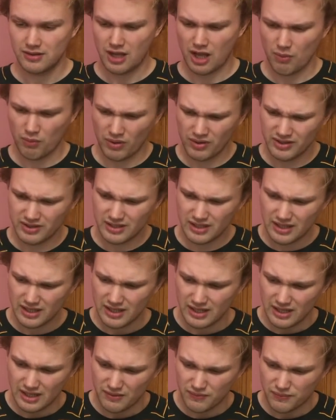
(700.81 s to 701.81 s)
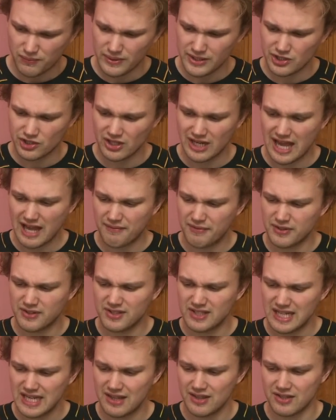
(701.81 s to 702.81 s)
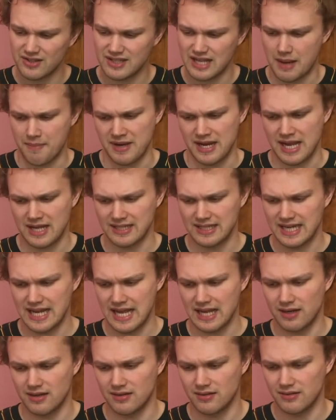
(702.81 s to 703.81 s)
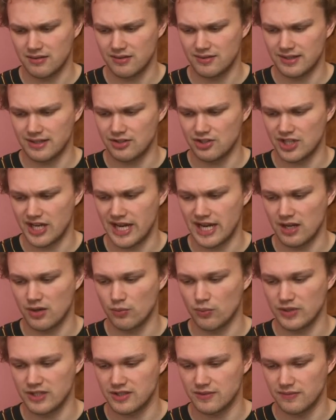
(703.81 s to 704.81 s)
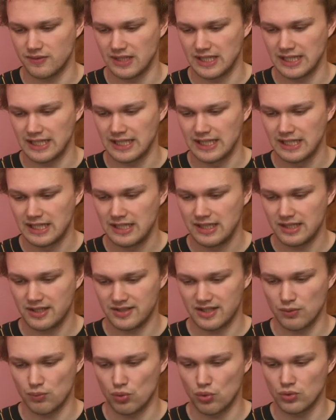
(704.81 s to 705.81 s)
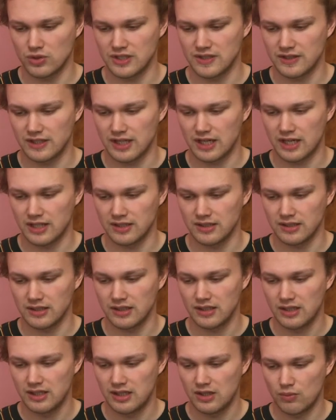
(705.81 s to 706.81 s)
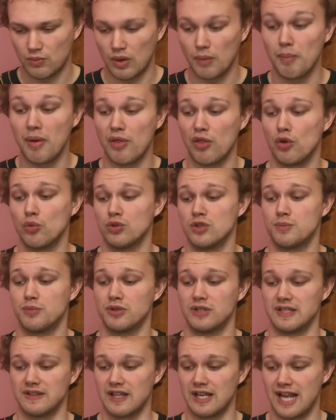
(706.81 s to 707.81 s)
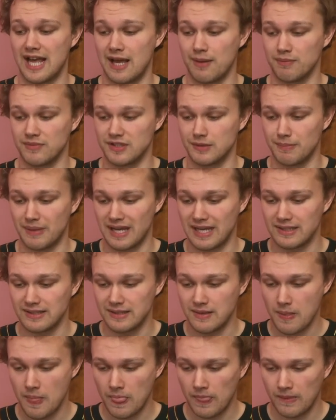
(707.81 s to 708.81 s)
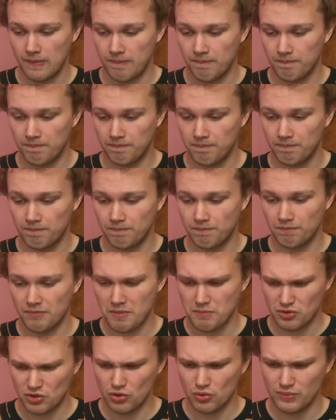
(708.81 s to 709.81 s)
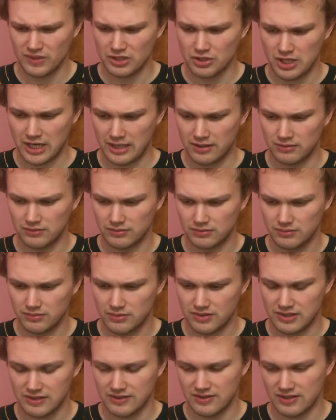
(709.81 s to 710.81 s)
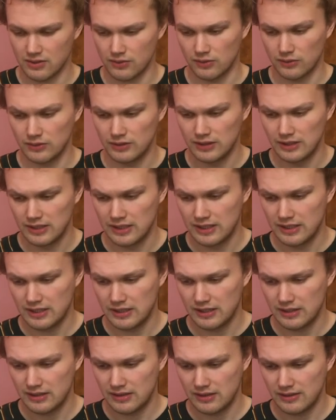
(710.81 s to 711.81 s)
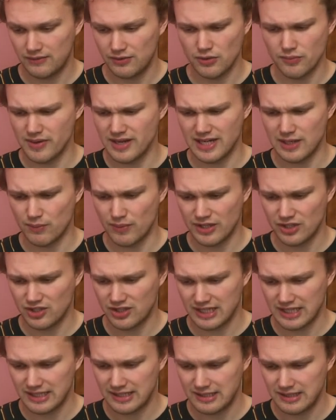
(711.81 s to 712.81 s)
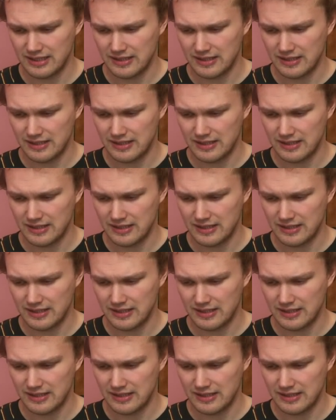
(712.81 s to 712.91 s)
I wonder if we shall ever see the Samoyed again, said Jane wistfully as they walked in the garden, while Mother was putting the lamb to bed. I'm sure we shall, said Cyril, if you really wished it.